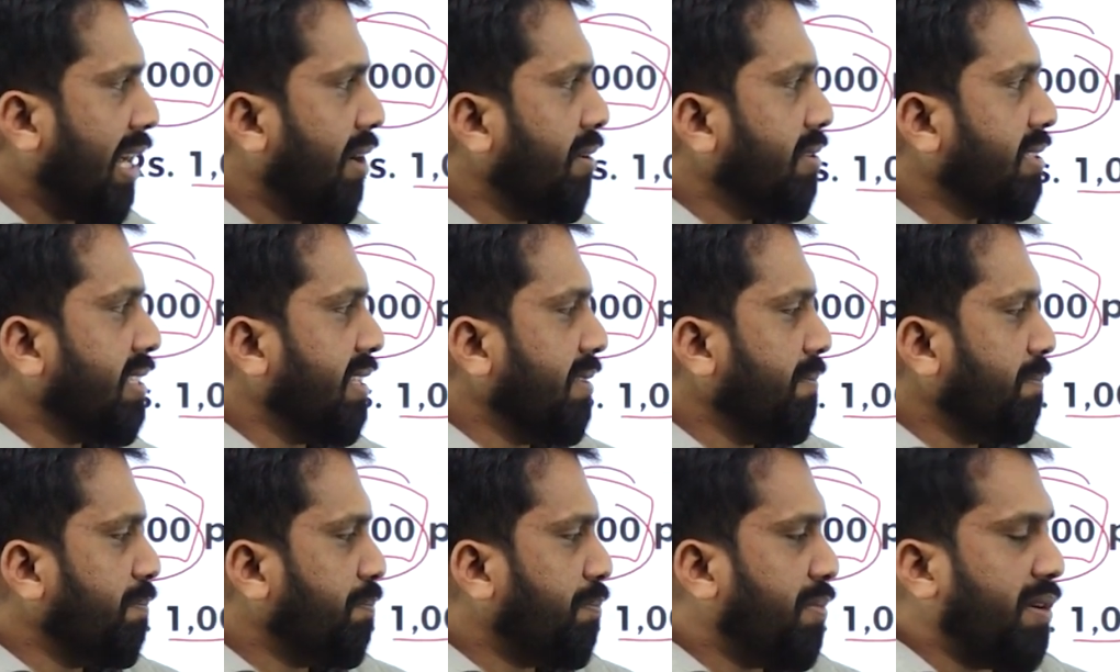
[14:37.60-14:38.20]

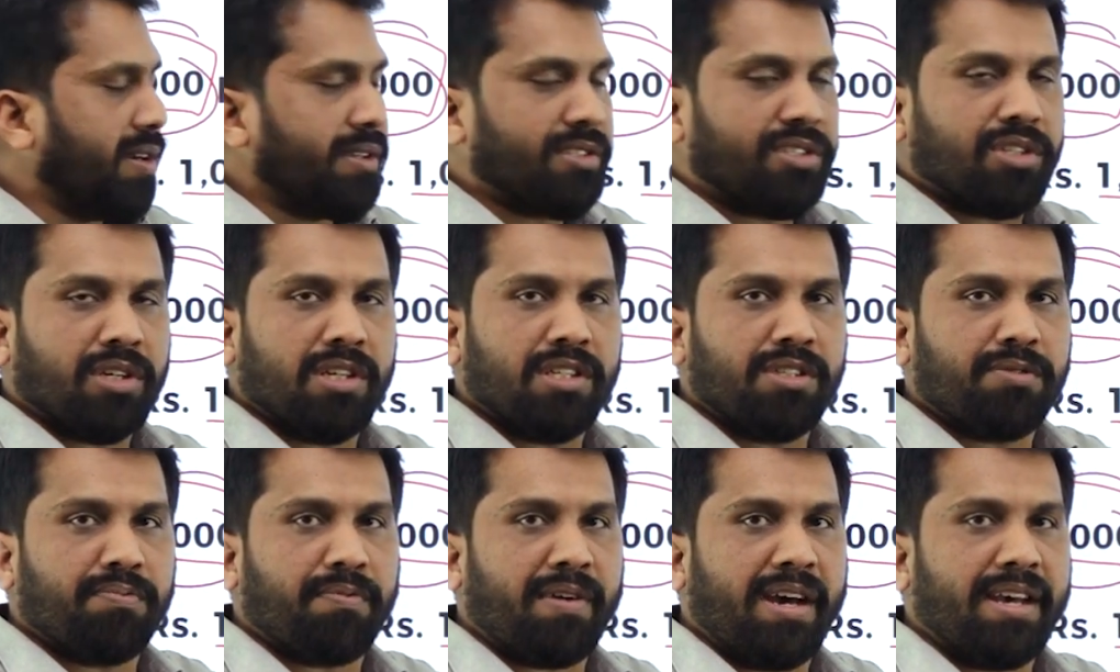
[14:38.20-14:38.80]
thousand.
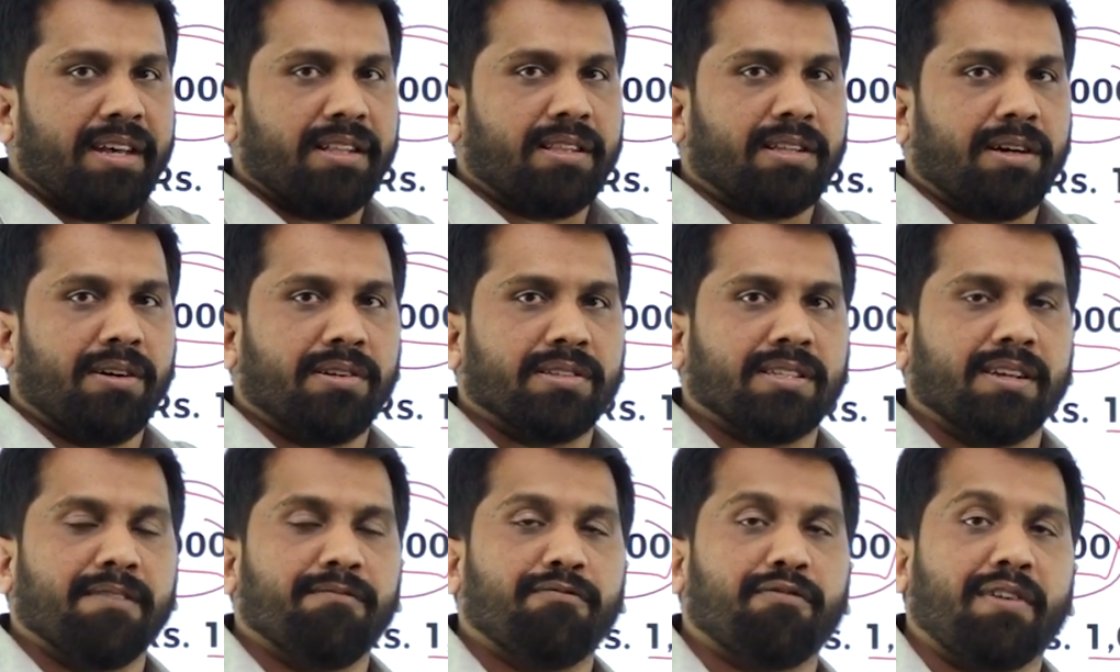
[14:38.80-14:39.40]
Purchase, five
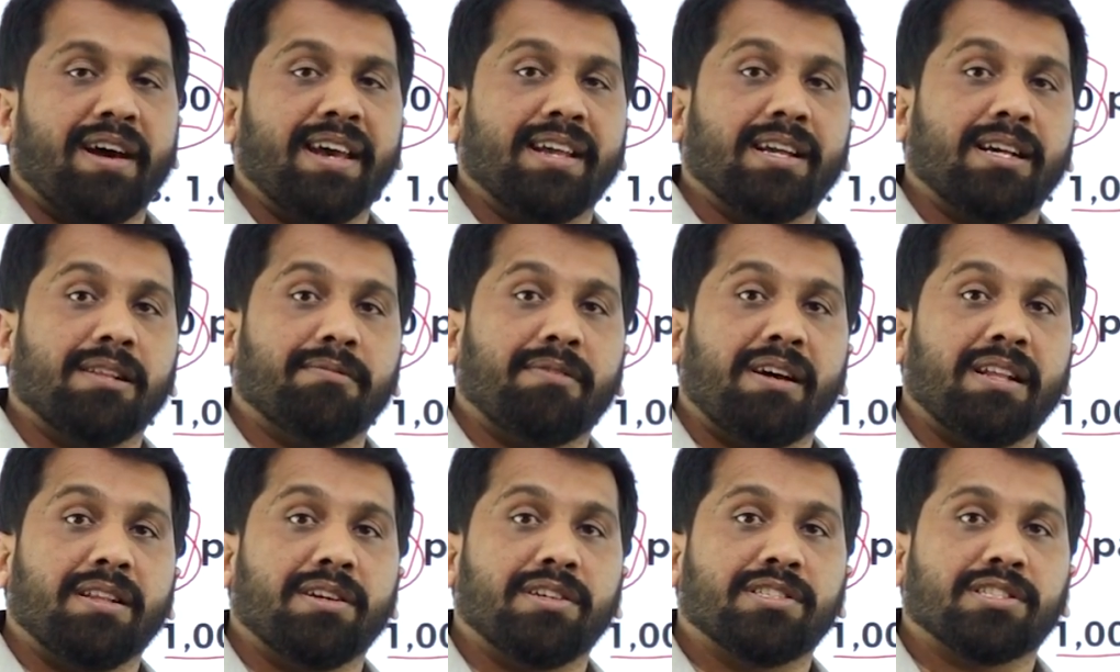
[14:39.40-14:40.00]
thousand. Final
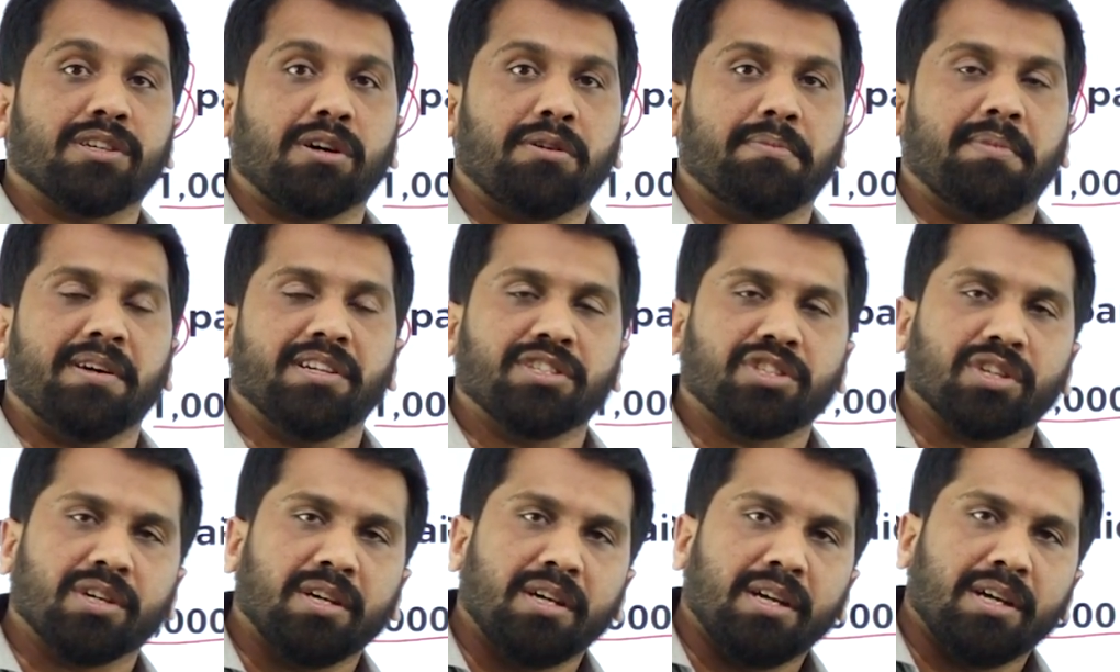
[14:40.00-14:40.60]
value is how
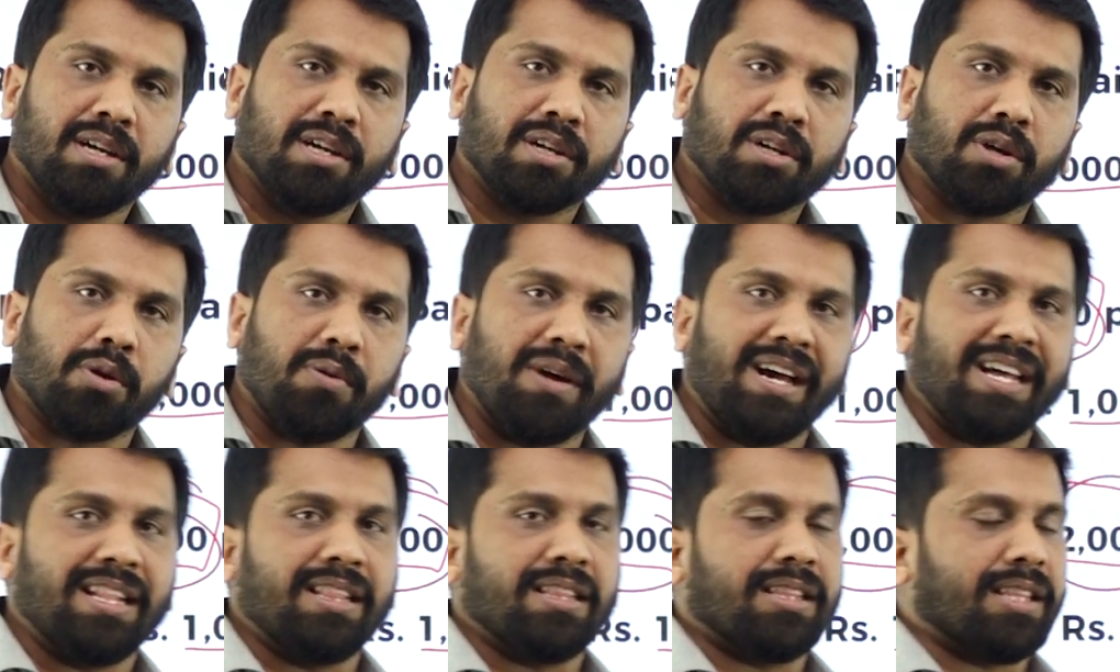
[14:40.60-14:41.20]
much?
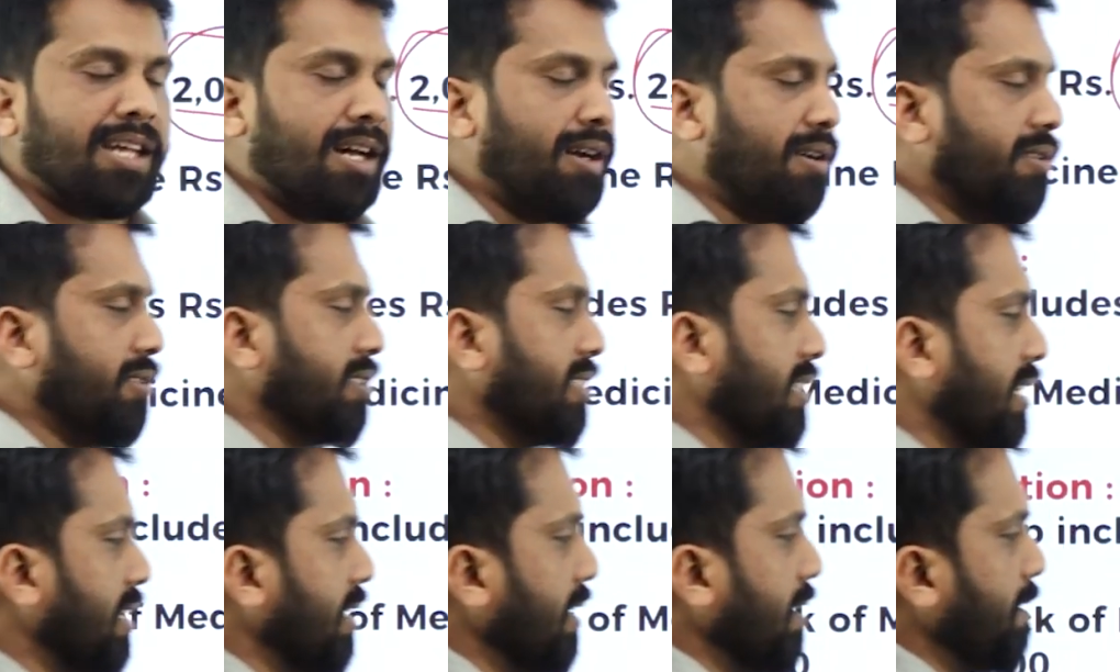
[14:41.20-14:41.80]
twelve
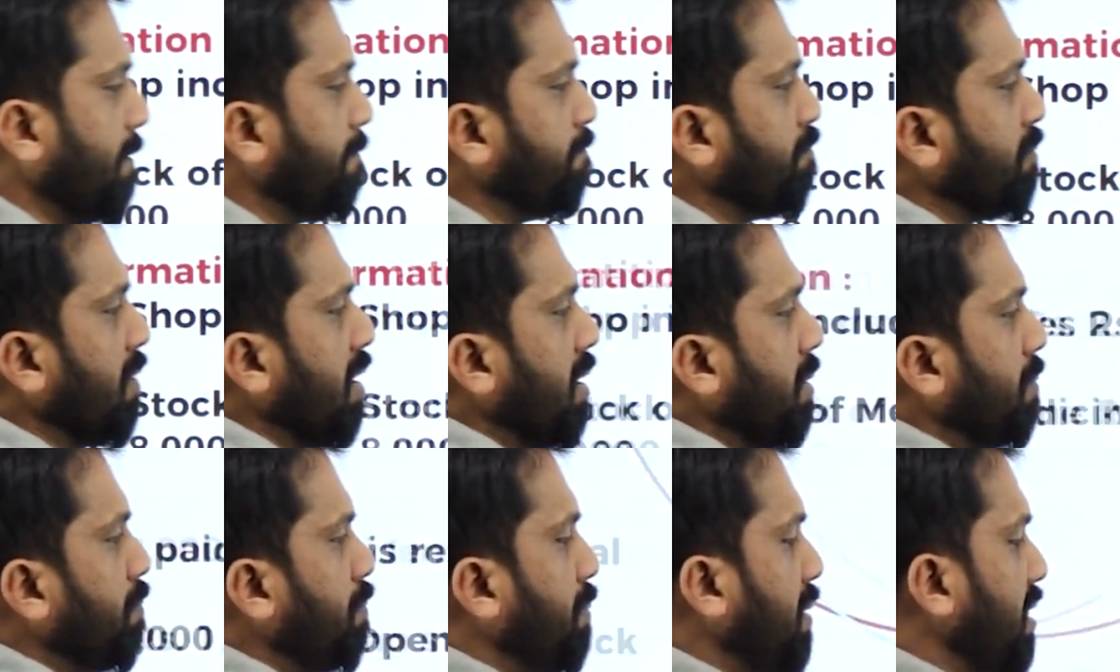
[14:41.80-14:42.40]
thousand.
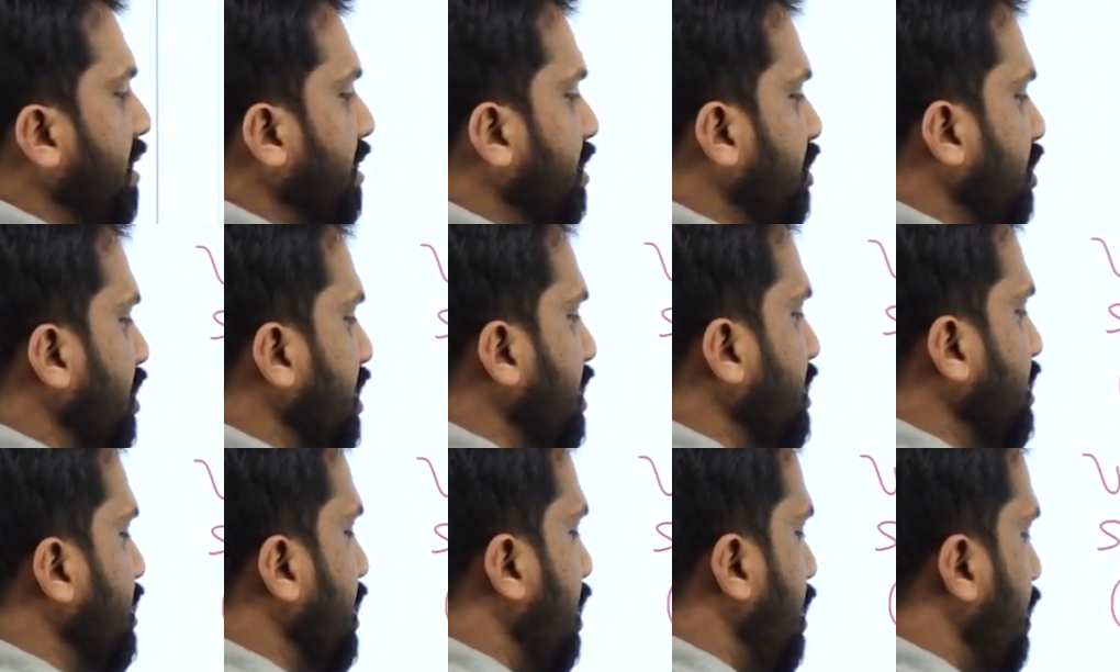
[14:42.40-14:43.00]

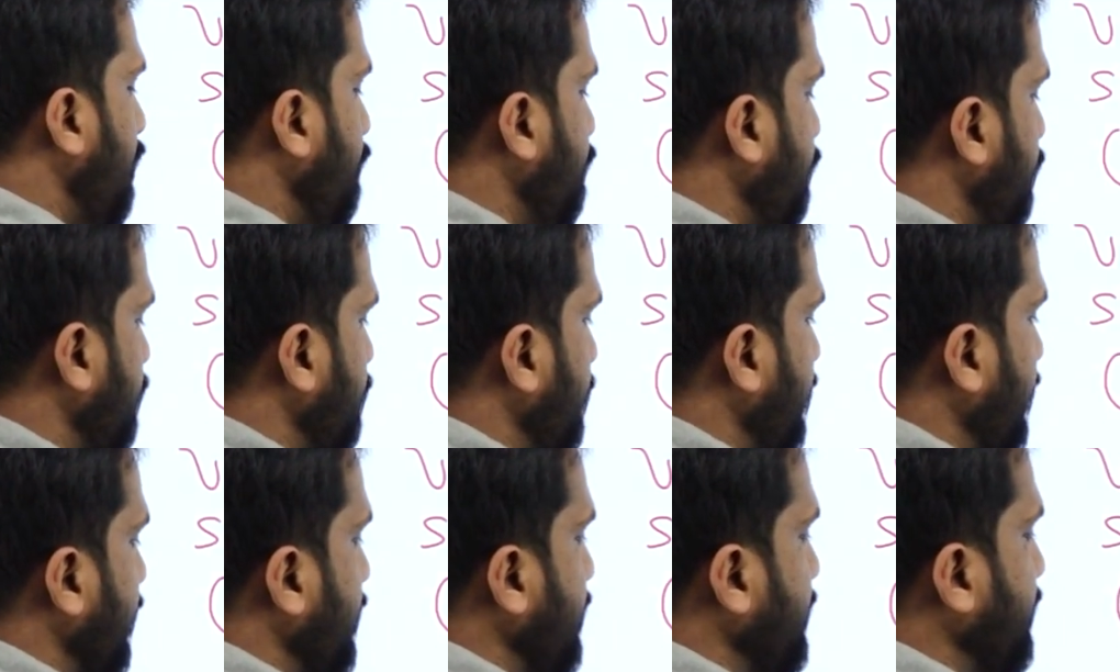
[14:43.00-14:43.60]
Purchase of
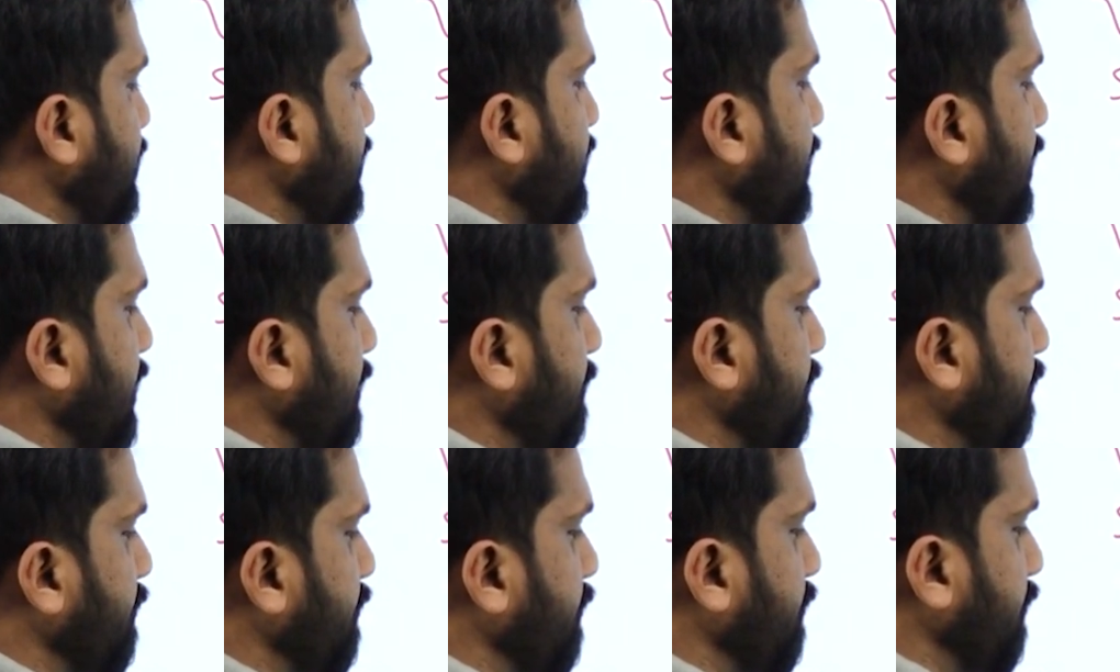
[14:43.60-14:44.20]

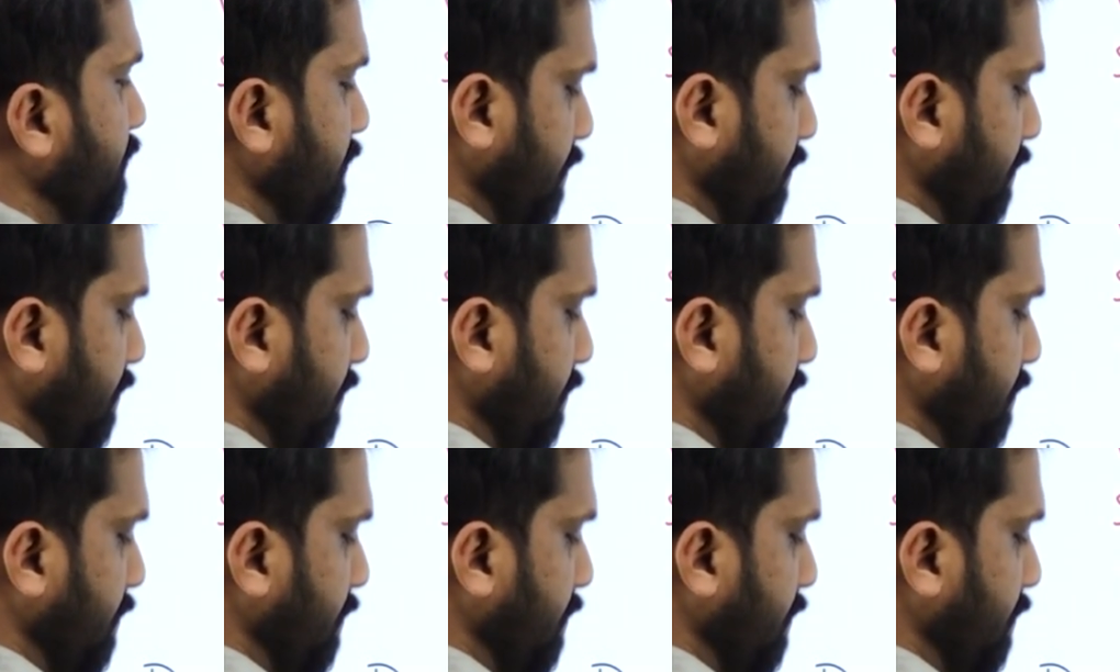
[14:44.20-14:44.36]
medicine.